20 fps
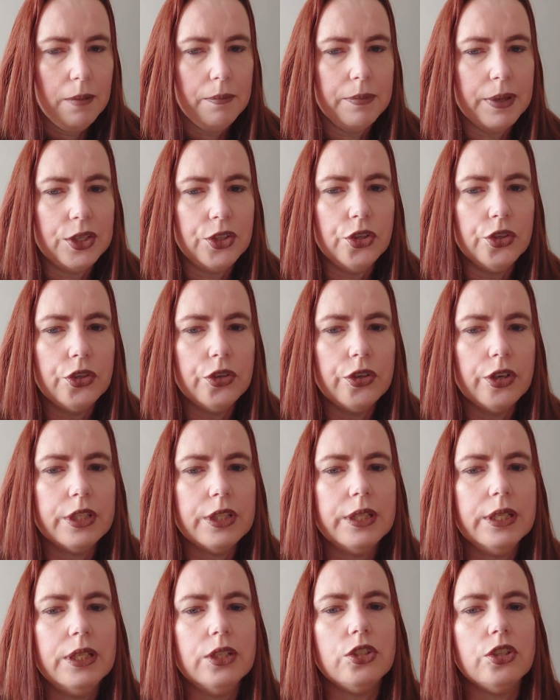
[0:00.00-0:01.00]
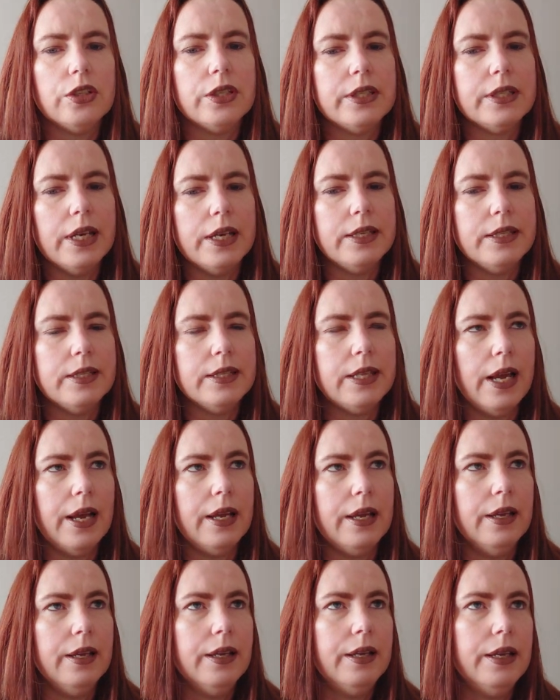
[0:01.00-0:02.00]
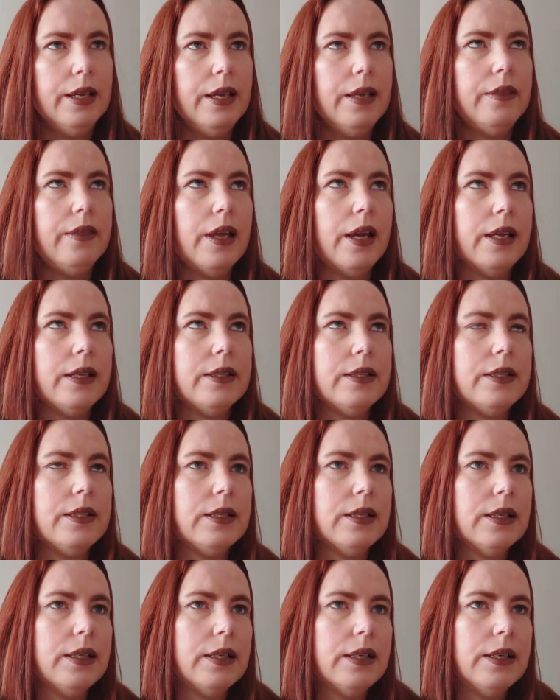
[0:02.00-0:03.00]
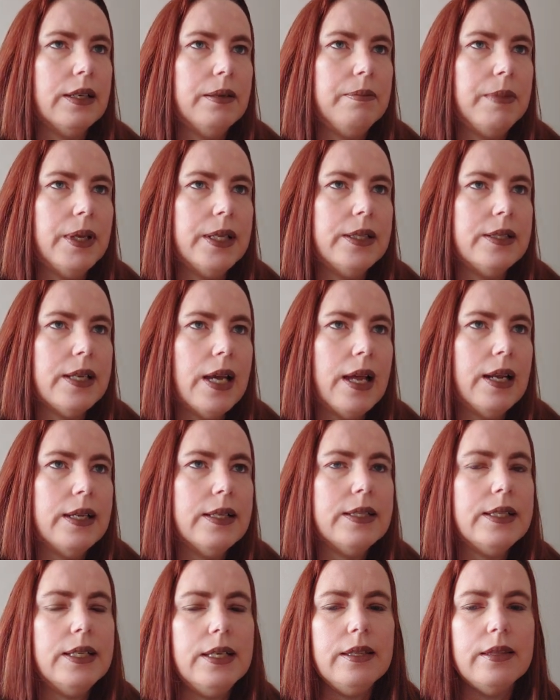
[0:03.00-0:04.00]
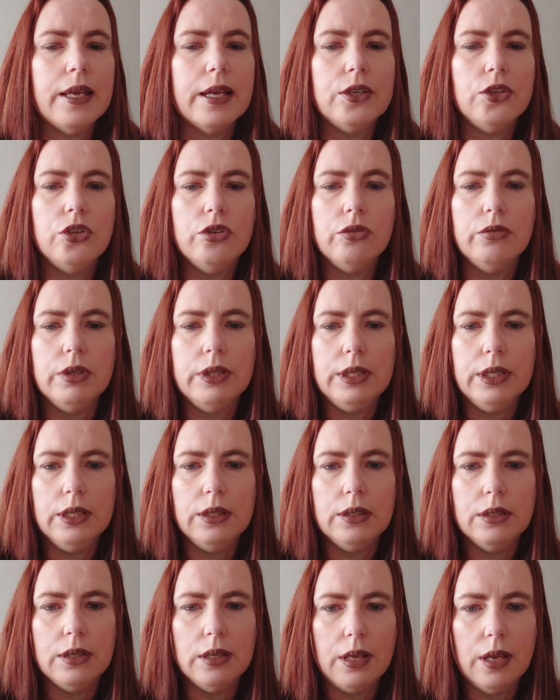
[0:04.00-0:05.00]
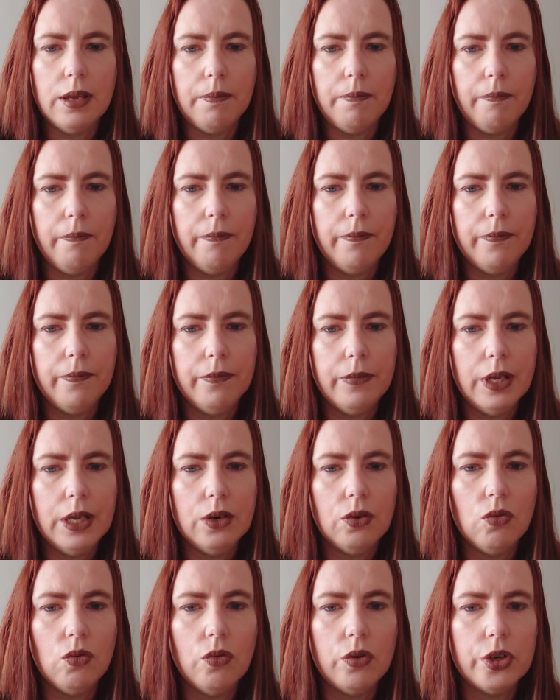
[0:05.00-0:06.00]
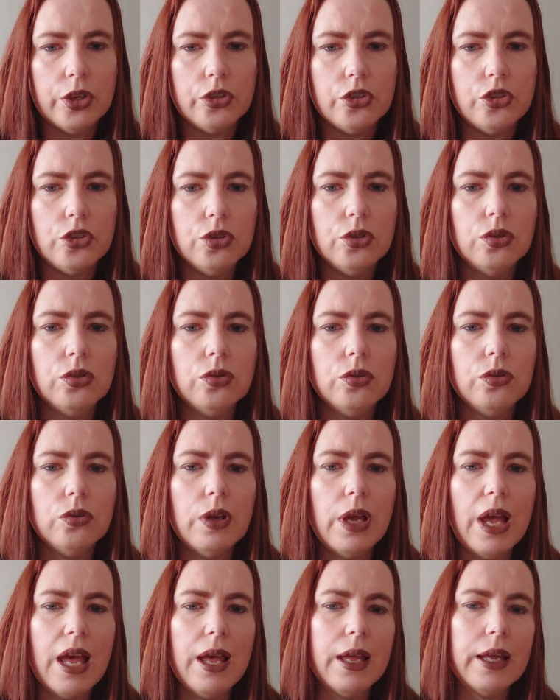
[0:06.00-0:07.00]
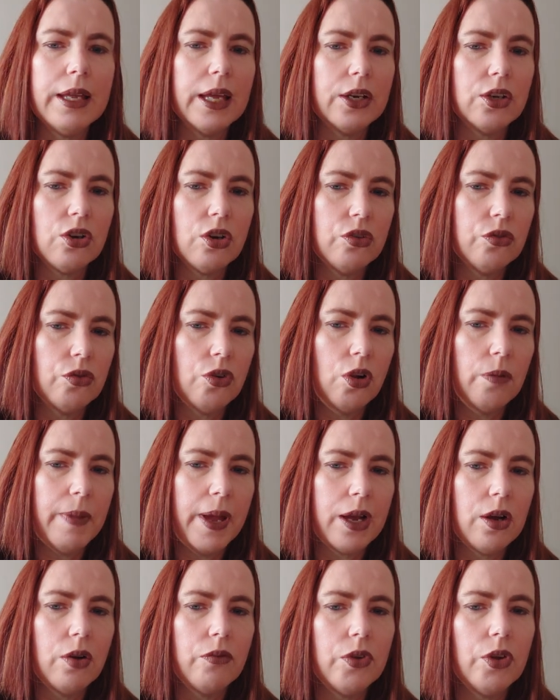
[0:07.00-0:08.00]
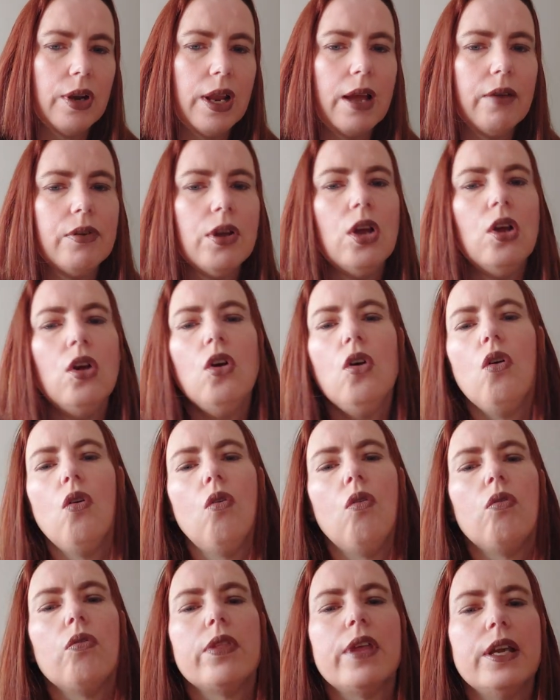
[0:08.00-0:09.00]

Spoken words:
But you do not need to stay stuck in that mentality that you need them in order to get control back of your life, or